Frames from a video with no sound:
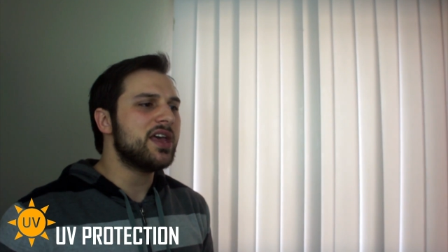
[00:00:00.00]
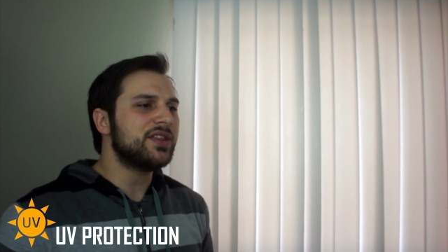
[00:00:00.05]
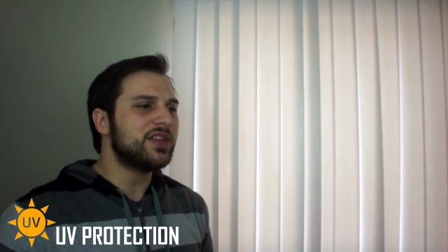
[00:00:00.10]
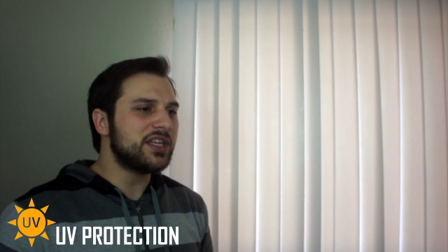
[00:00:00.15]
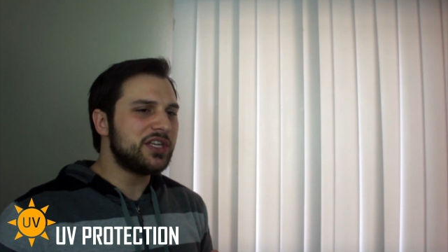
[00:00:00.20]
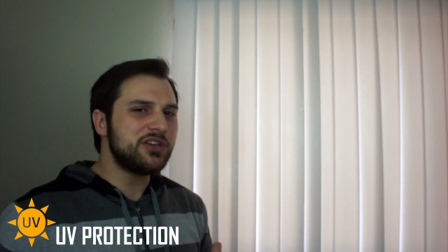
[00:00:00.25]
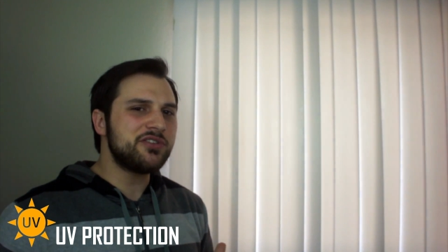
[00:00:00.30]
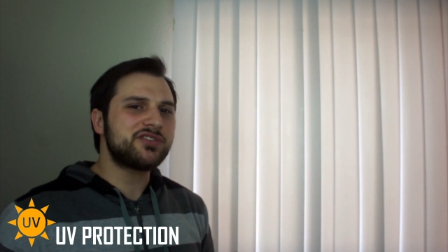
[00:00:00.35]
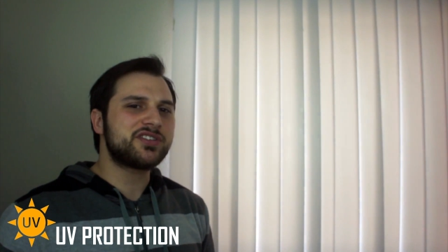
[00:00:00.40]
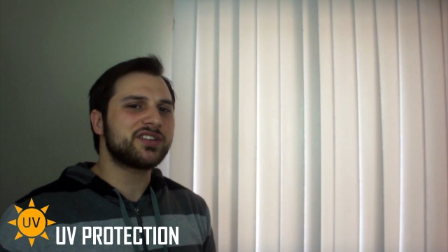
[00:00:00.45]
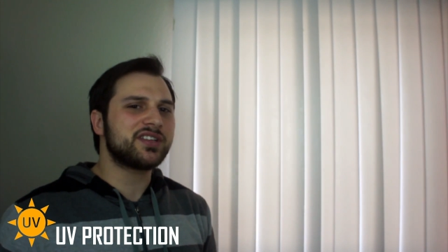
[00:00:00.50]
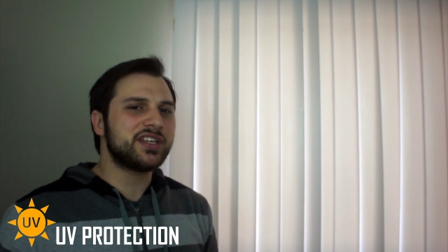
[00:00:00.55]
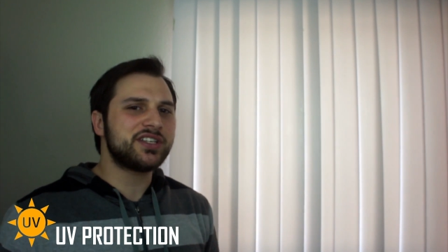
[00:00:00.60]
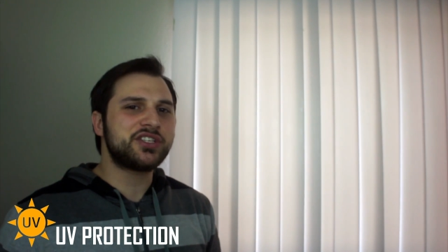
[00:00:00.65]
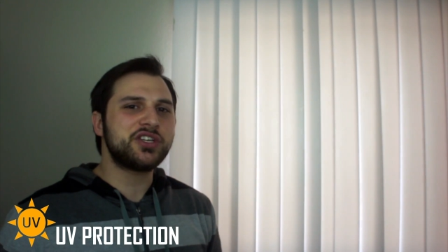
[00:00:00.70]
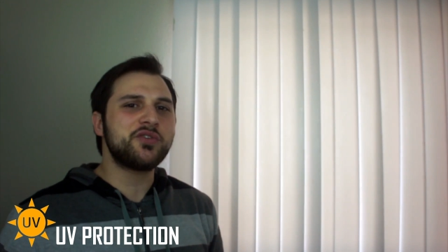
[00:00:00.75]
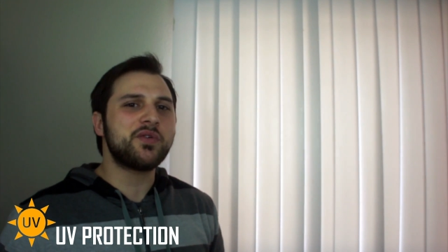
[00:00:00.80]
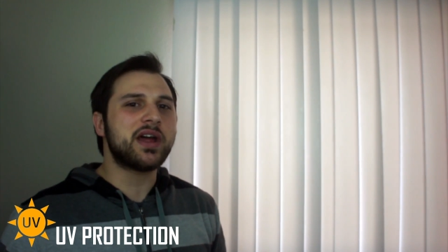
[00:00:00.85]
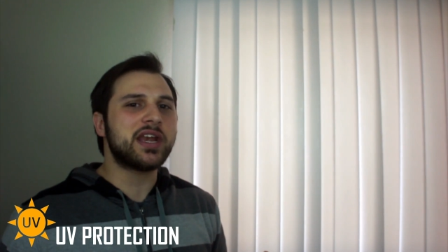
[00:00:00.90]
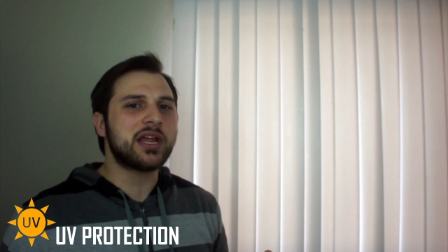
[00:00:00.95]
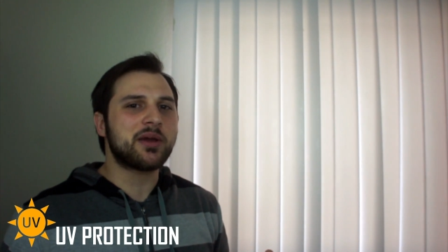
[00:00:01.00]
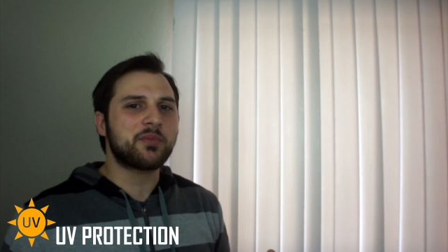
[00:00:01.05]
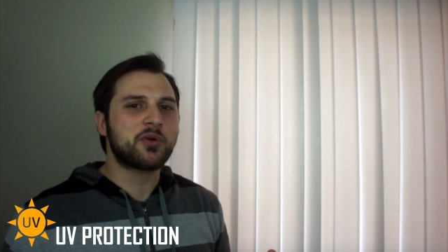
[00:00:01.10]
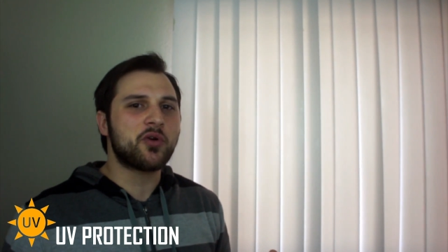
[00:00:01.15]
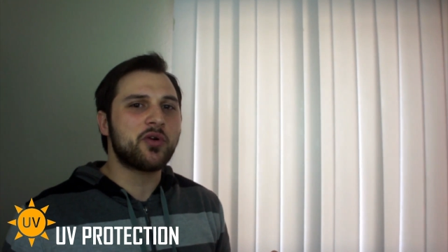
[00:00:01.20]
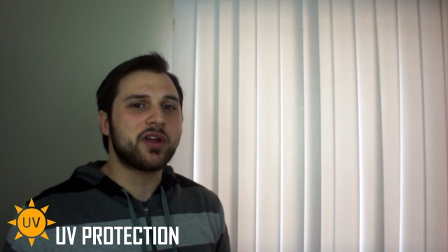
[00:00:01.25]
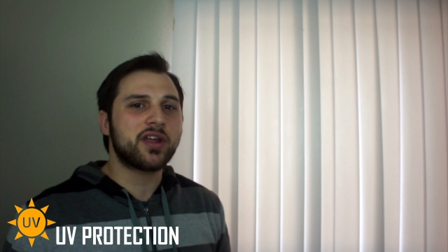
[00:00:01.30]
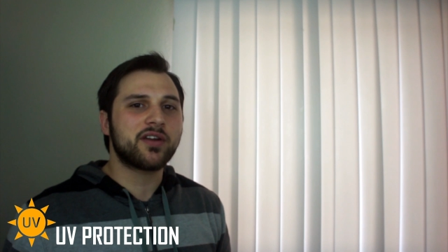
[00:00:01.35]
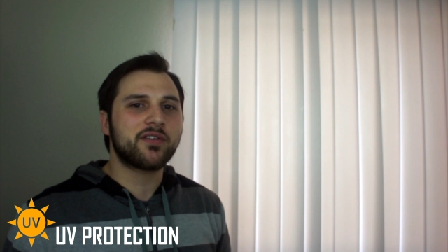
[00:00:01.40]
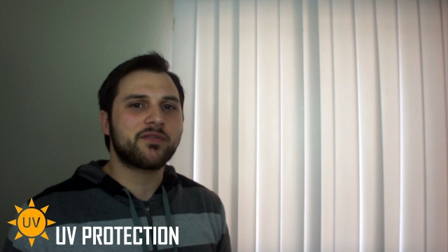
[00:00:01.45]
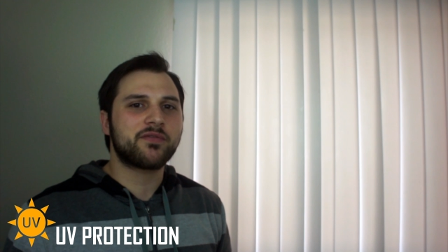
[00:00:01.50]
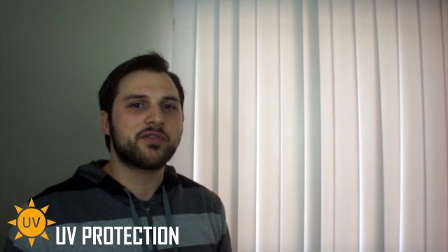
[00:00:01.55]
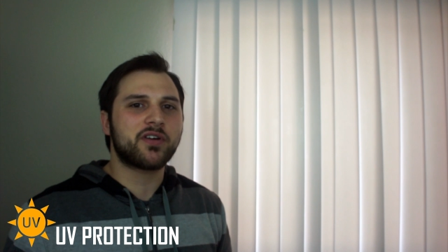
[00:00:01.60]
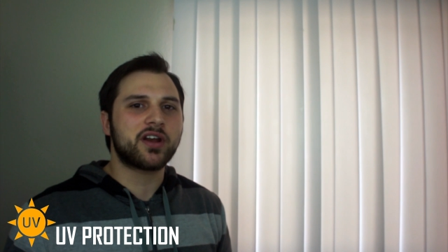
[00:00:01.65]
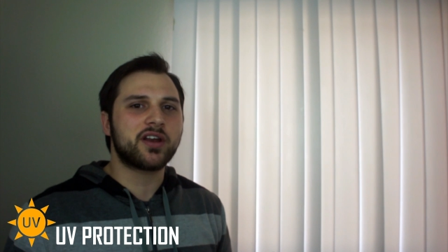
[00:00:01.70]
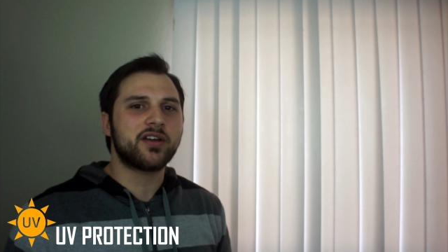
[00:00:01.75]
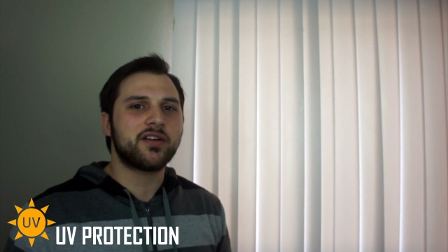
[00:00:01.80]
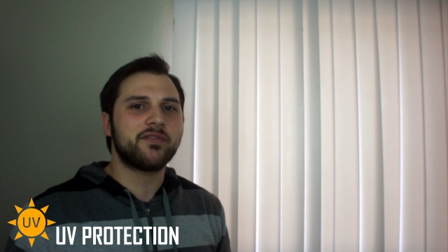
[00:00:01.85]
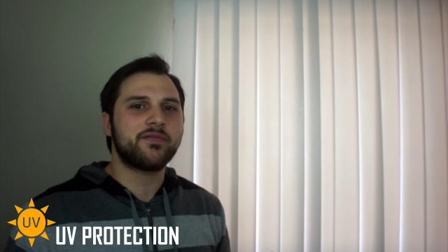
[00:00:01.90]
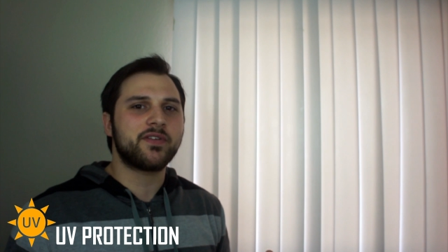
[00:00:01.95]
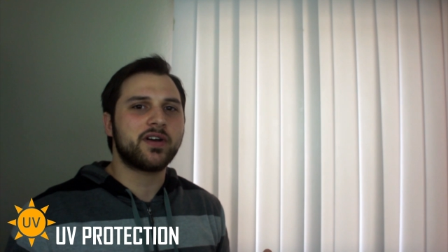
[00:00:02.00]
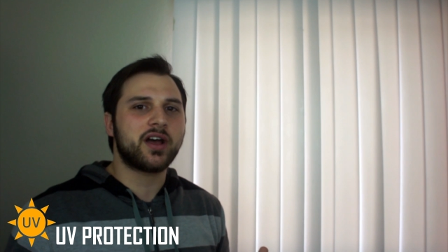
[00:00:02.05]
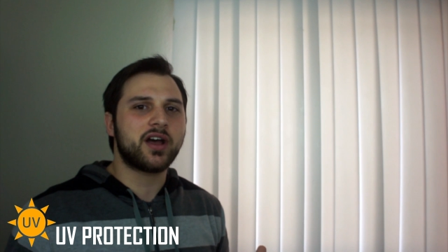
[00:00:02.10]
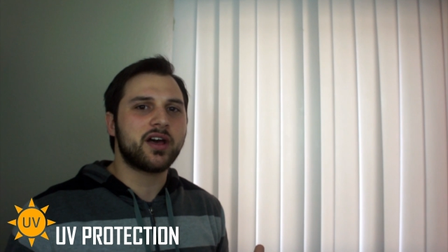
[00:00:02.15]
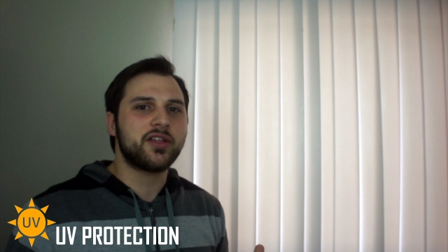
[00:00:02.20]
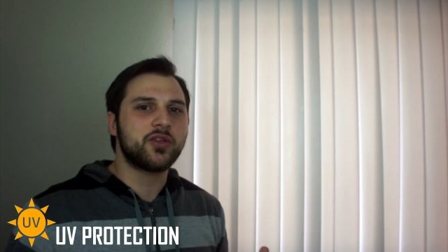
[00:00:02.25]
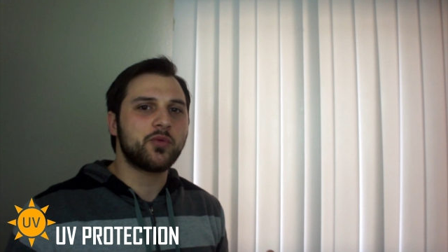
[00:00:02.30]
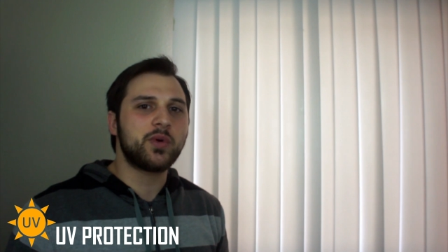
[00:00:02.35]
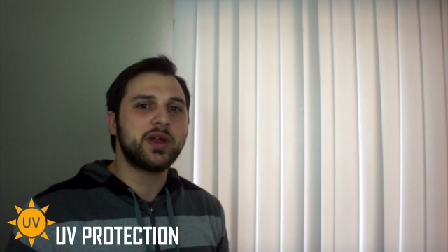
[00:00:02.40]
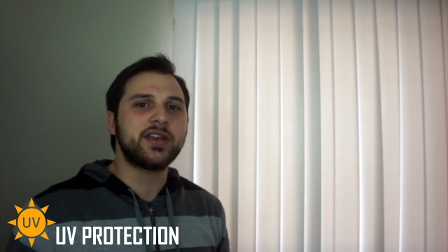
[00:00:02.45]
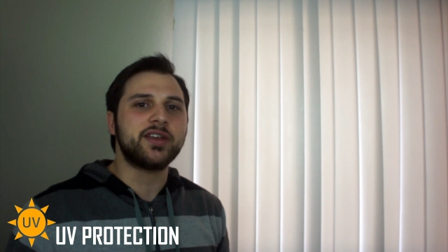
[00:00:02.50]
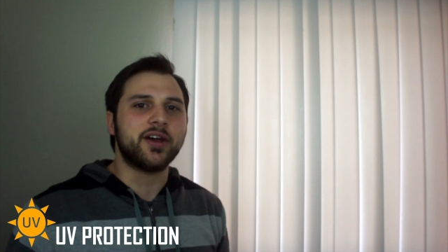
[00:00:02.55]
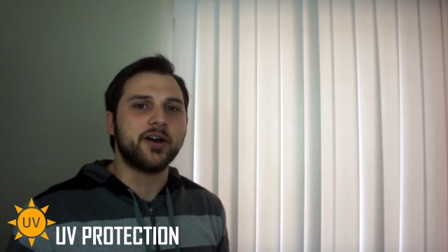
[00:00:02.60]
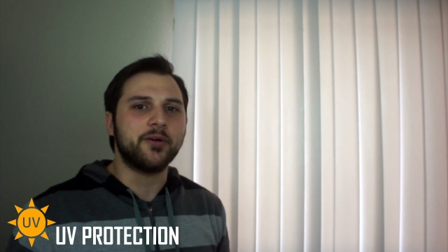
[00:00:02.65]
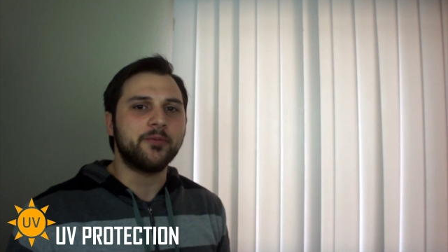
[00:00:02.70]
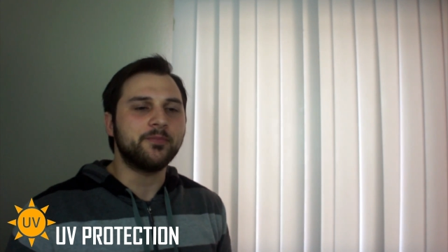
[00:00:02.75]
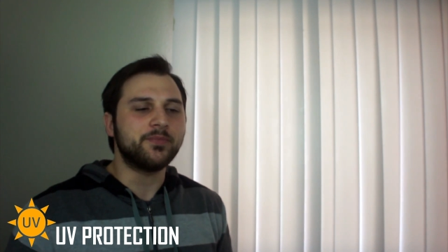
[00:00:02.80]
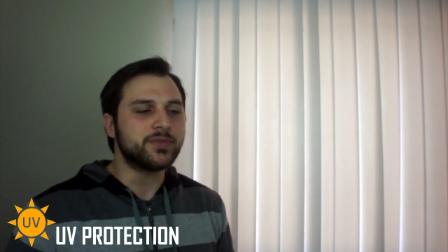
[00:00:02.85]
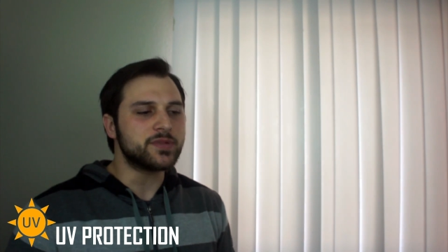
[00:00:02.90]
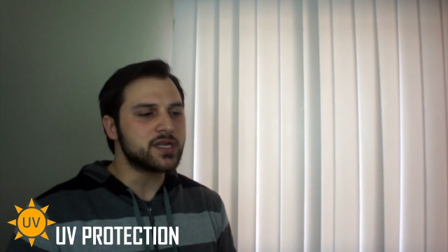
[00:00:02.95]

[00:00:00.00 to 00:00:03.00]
they usually do end up going in front of the window.